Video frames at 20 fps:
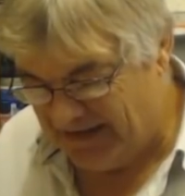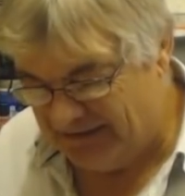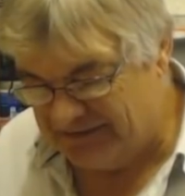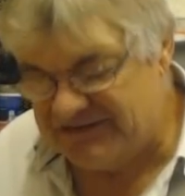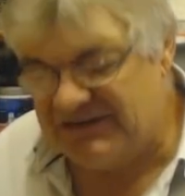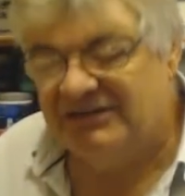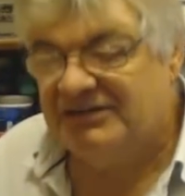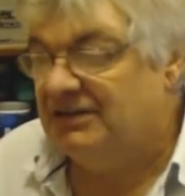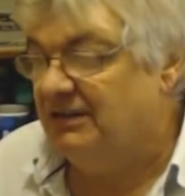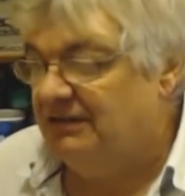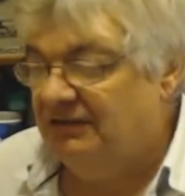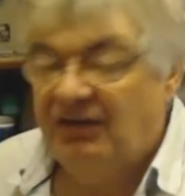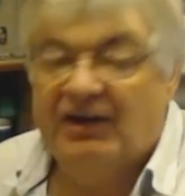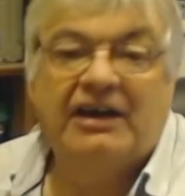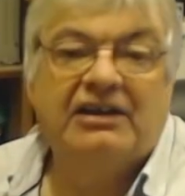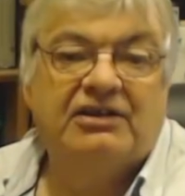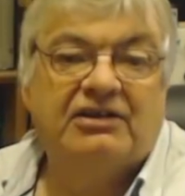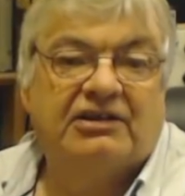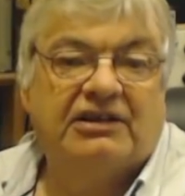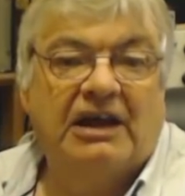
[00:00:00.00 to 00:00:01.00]
I was
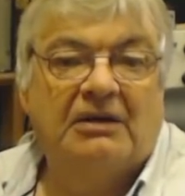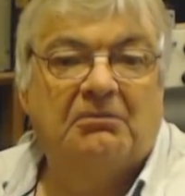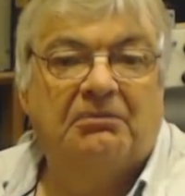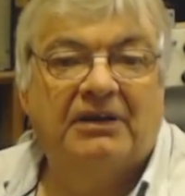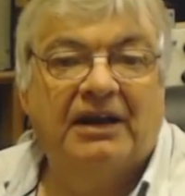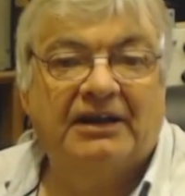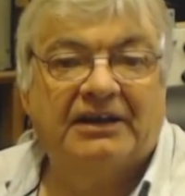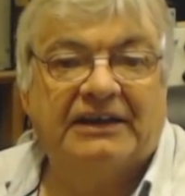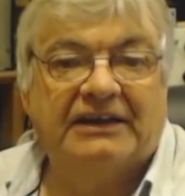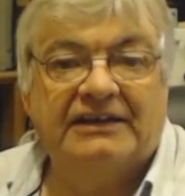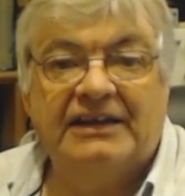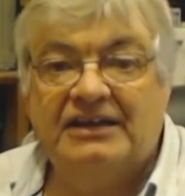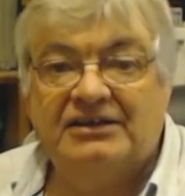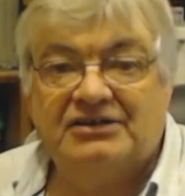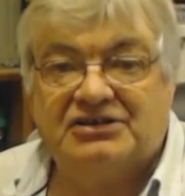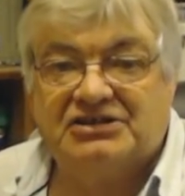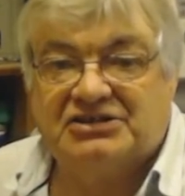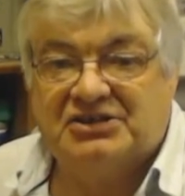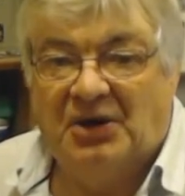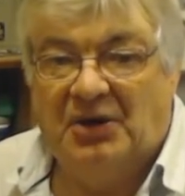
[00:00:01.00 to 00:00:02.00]
actually, you could unplug it,
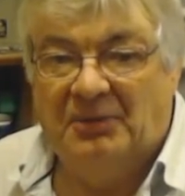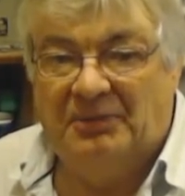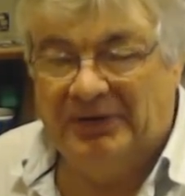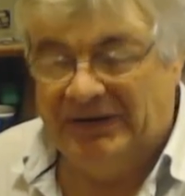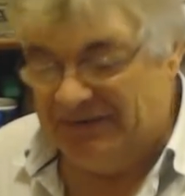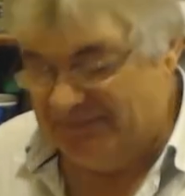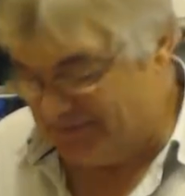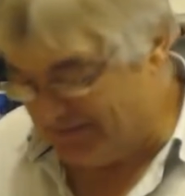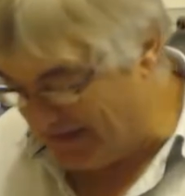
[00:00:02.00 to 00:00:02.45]
that'll stop it.